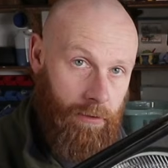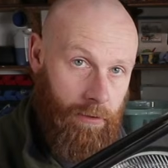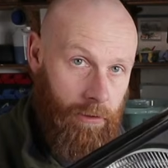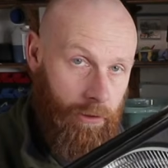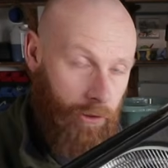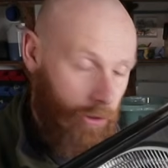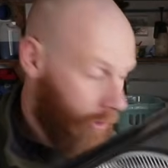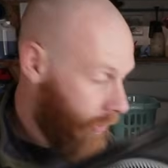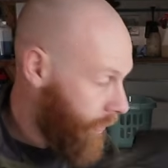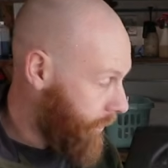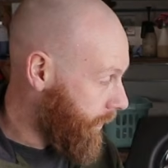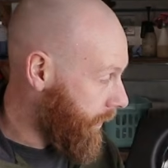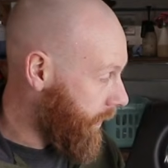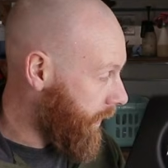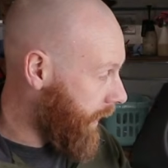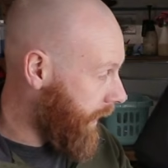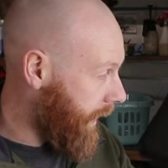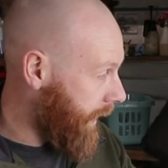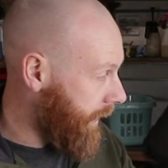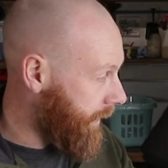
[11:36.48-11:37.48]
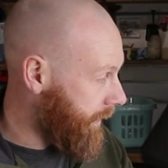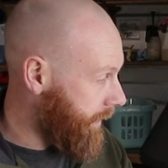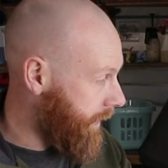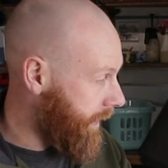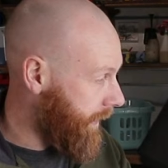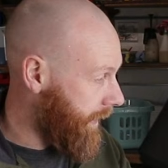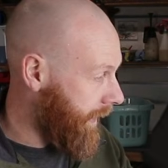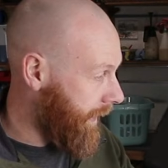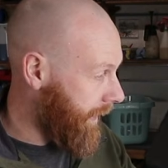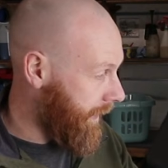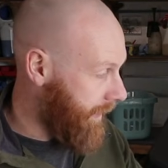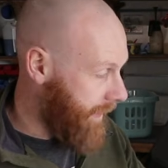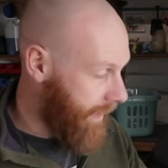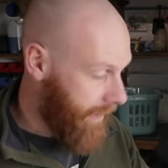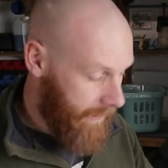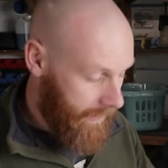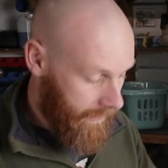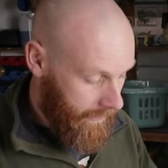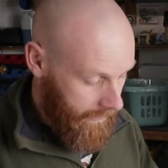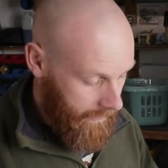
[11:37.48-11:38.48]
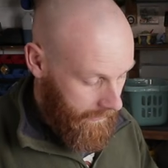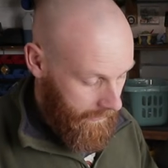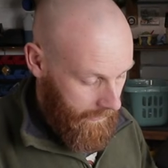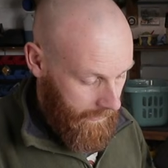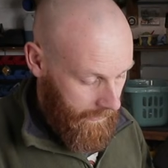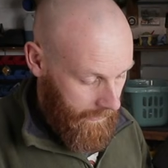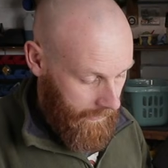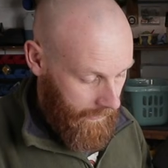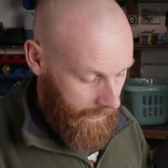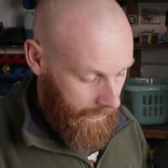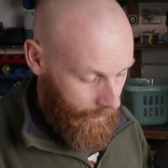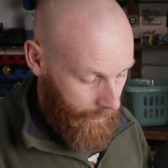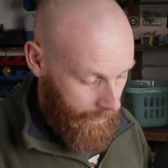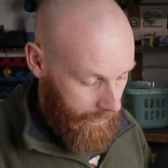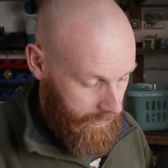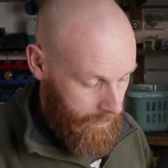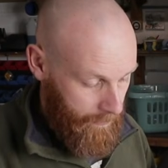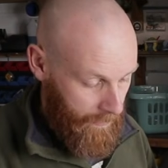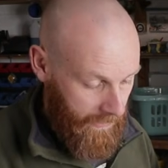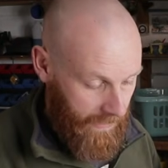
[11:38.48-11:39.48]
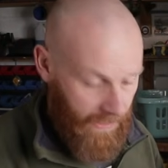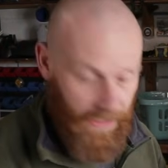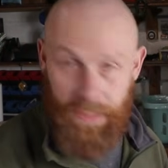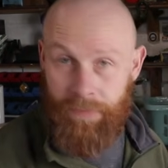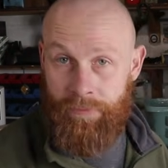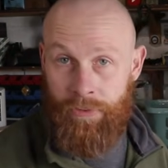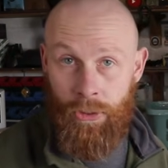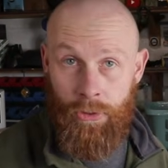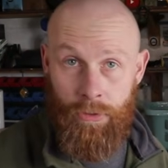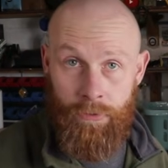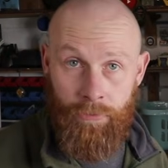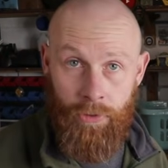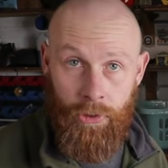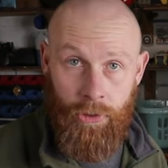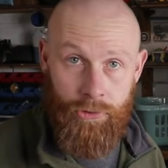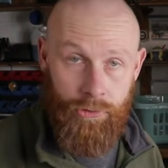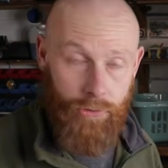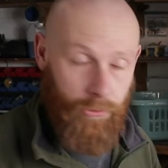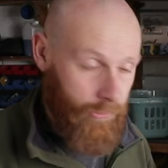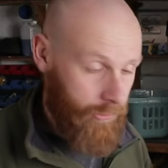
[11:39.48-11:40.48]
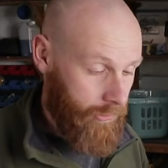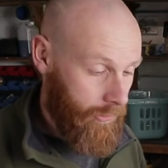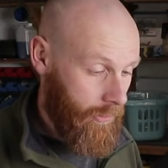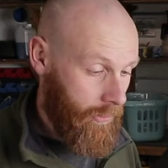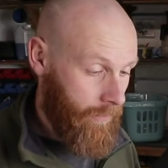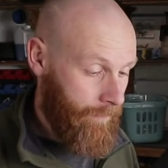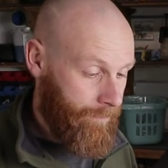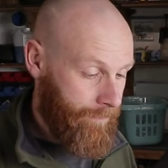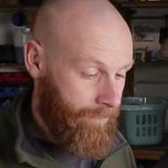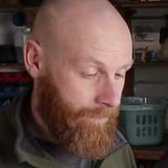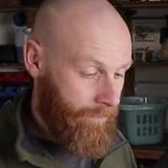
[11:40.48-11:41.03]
a normal and an LED. I want it to be kind of universal, so